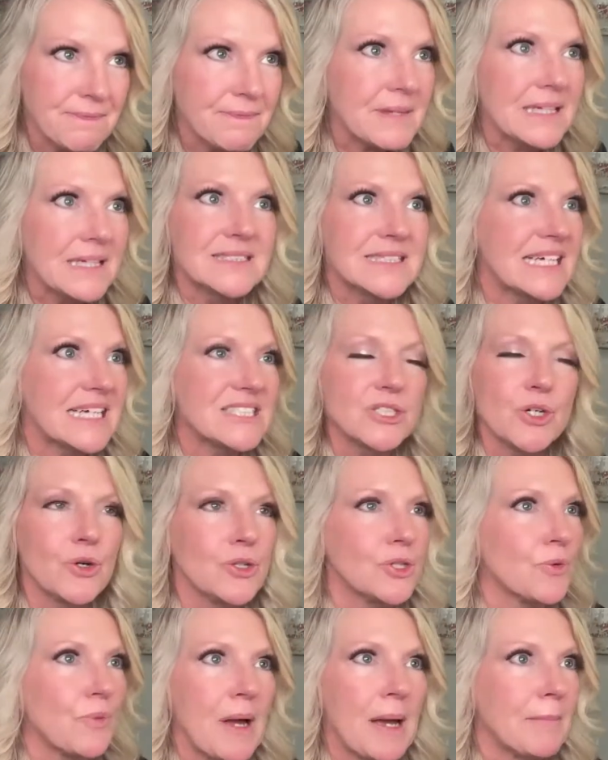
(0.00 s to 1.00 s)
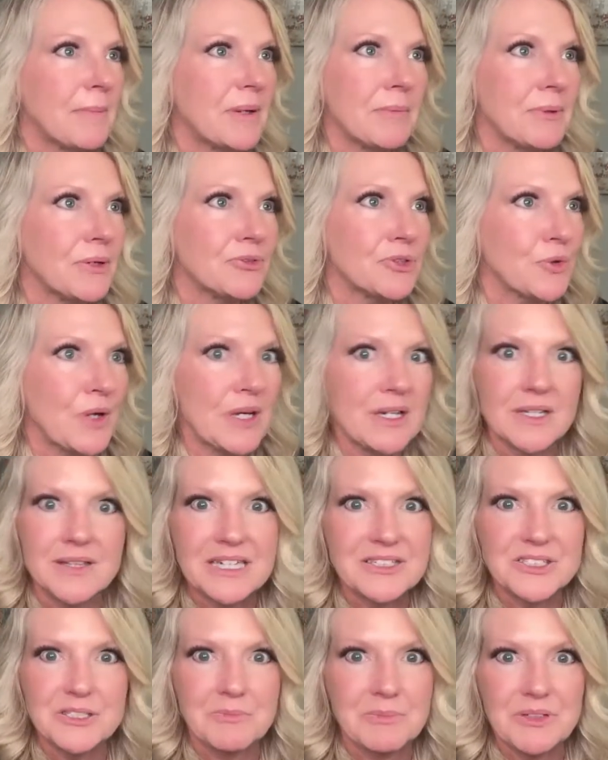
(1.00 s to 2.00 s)
Because that's the only way I'm going to be able to create
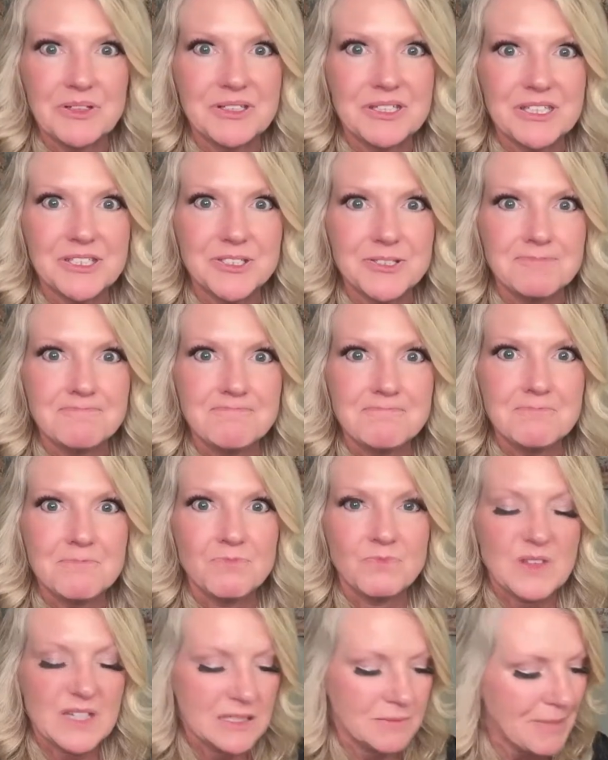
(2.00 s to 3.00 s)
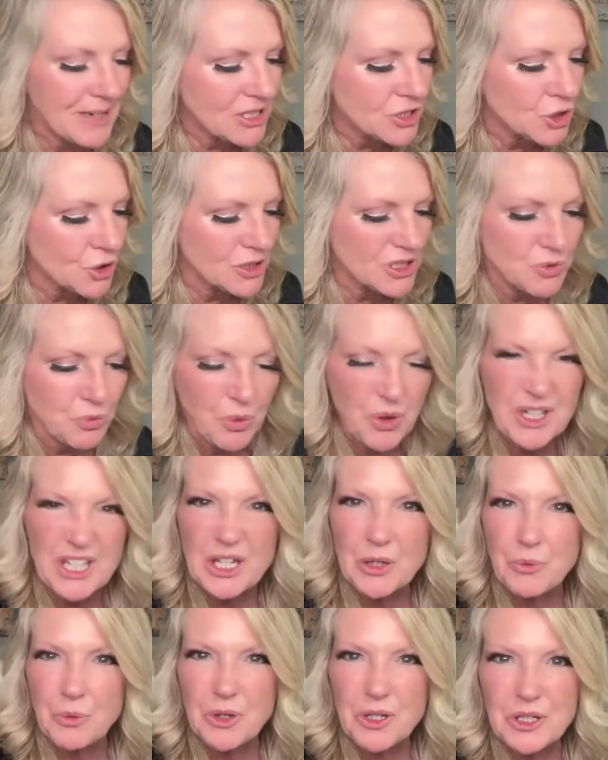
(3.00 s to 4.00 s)
1,000 millionaires is make sure it's
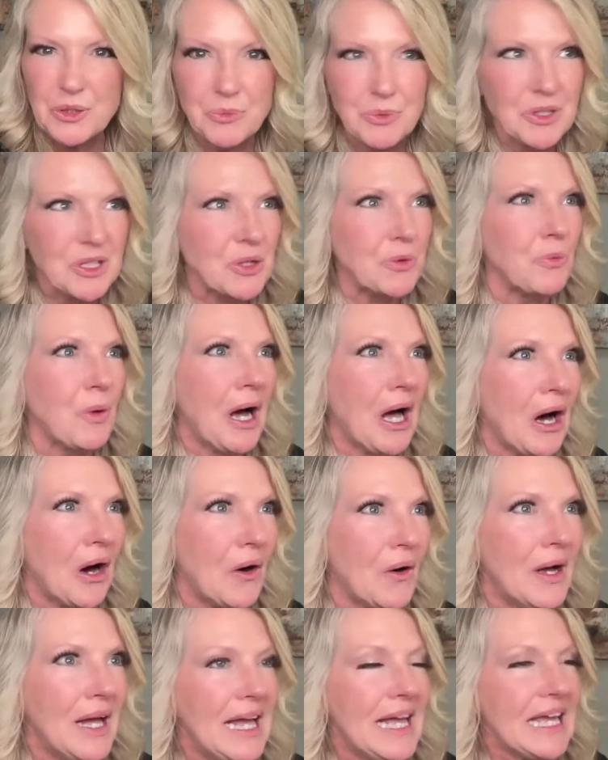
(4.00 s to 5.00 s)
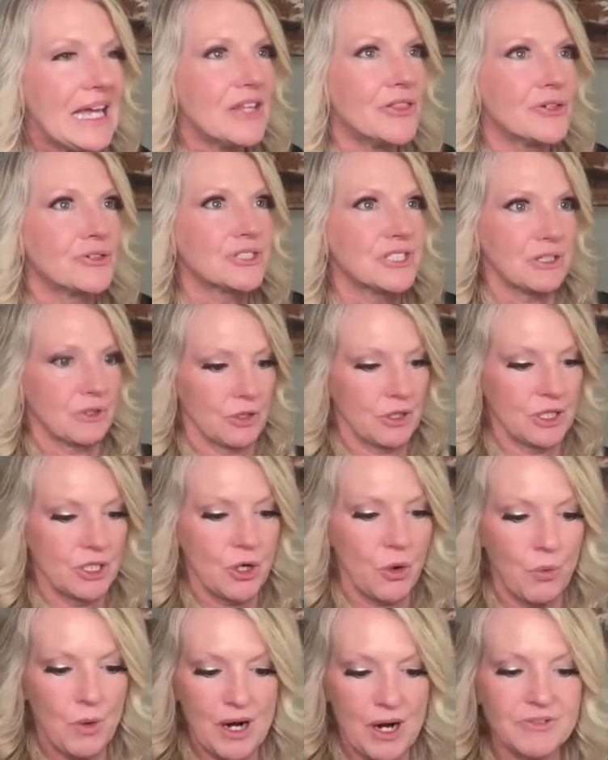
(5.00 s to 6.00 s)
working really, really well. And there's,
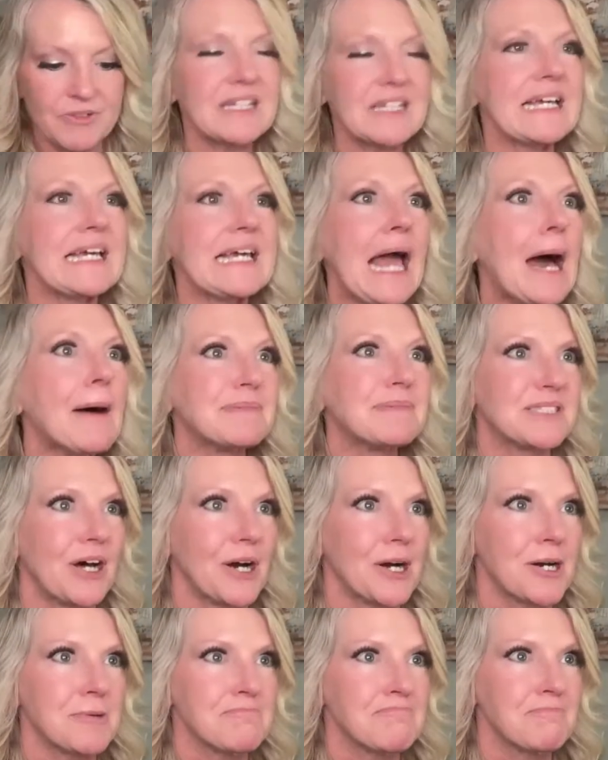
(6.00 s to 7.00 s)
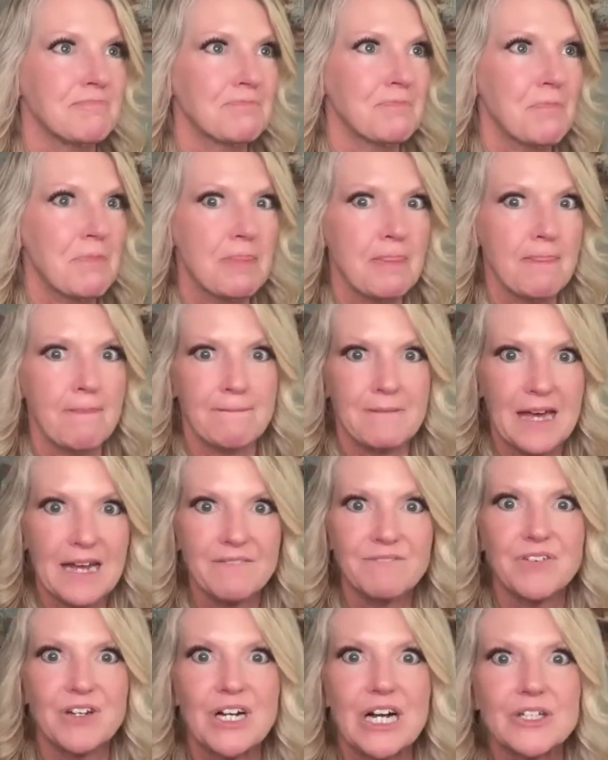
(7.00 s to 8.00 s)
wherever the gaps are, got to
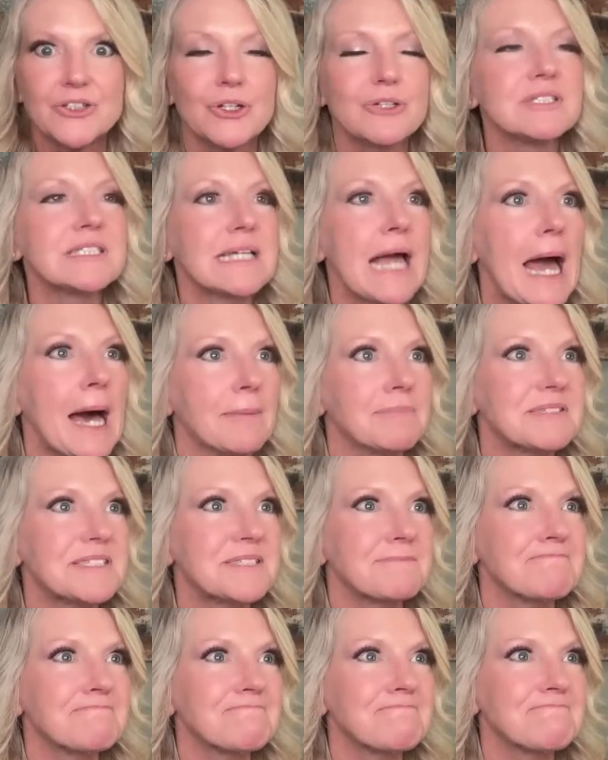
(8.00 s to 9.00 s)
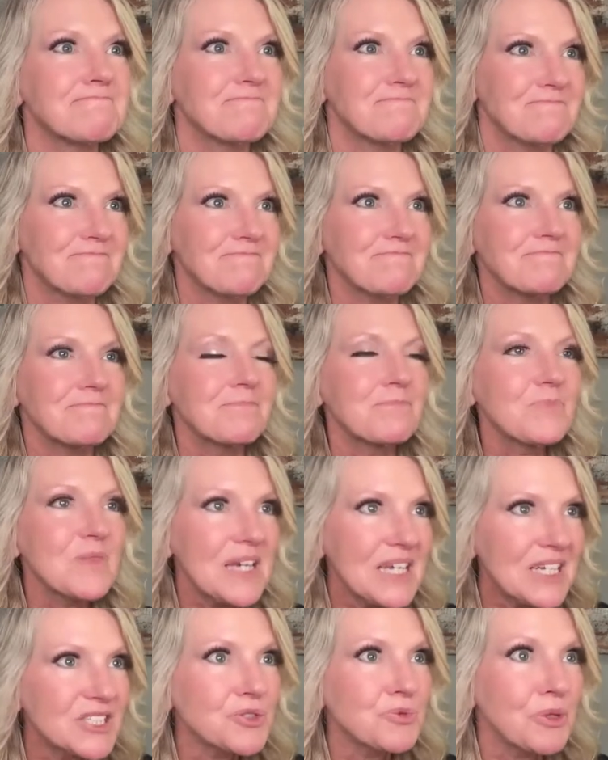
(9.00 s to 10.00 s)
figure out those gaps.
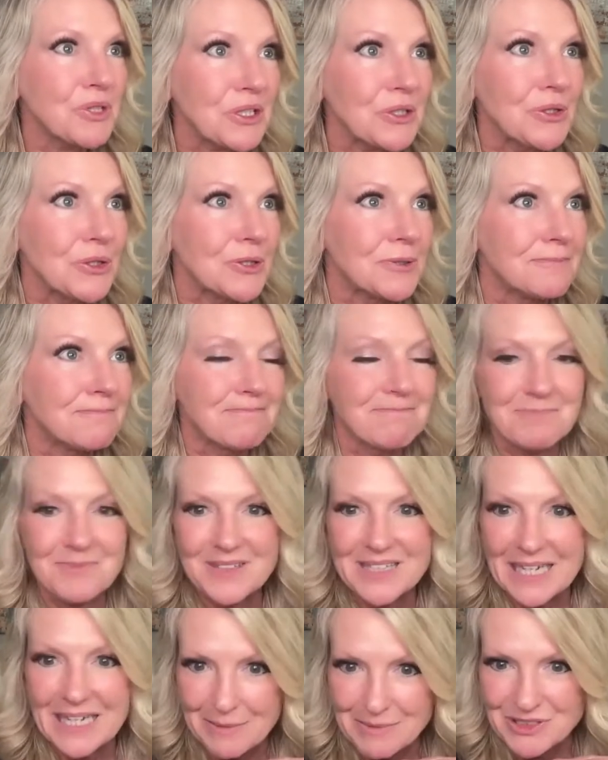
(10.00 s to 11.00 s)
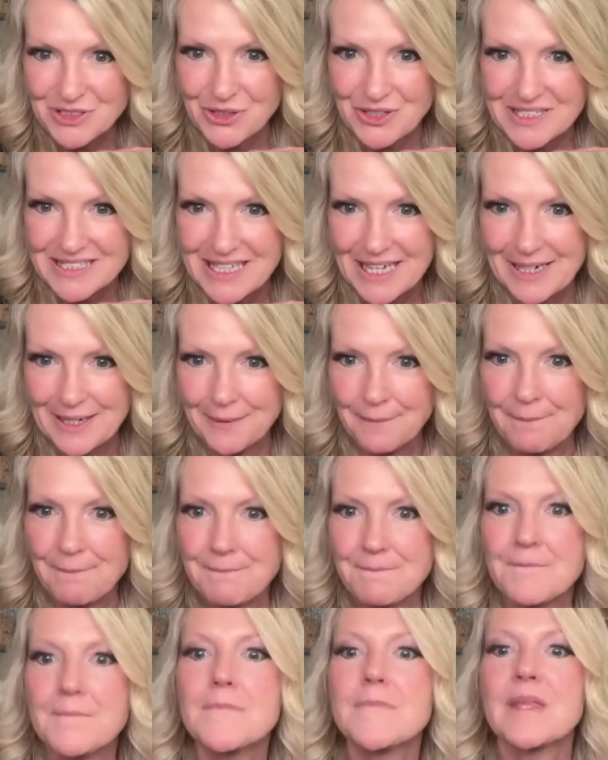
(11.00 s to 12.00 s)
And it's really cool. And I'm so excited.
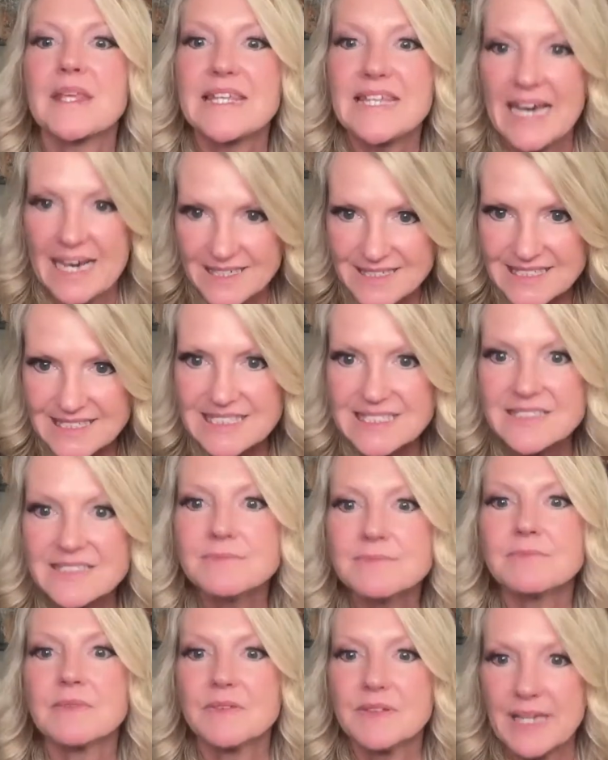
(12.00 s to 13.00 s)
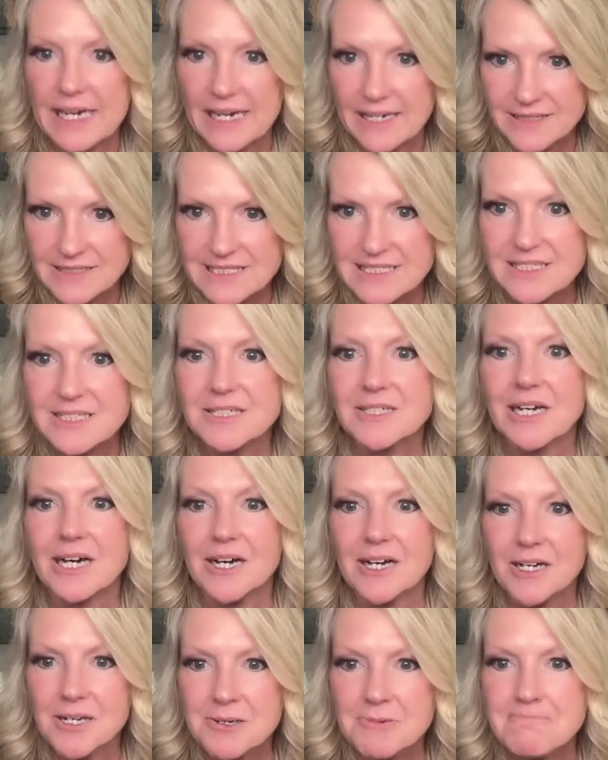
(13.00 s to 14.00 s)
Yes. Yes.
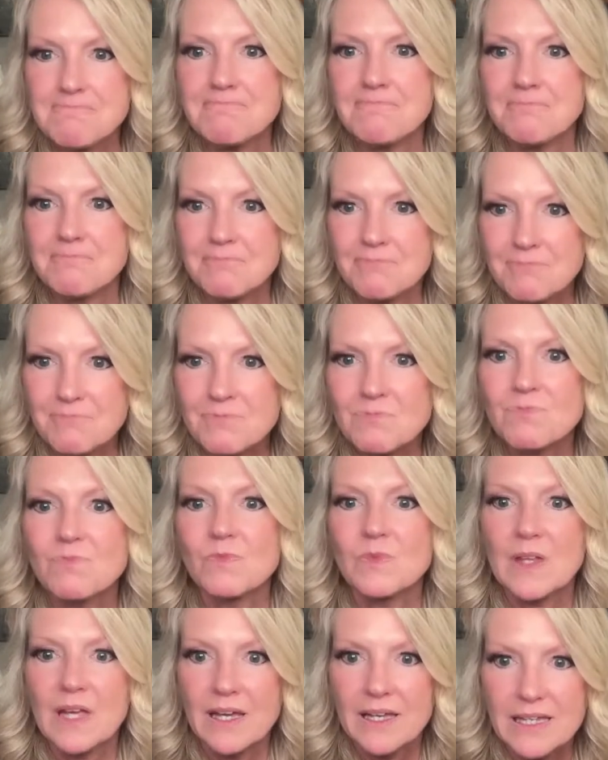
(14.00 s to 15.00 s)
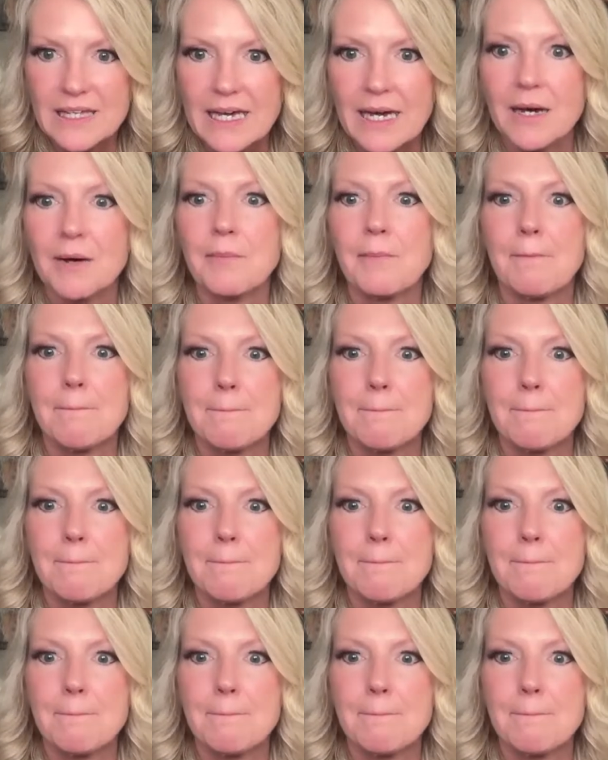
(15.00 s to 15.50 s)
Yeah.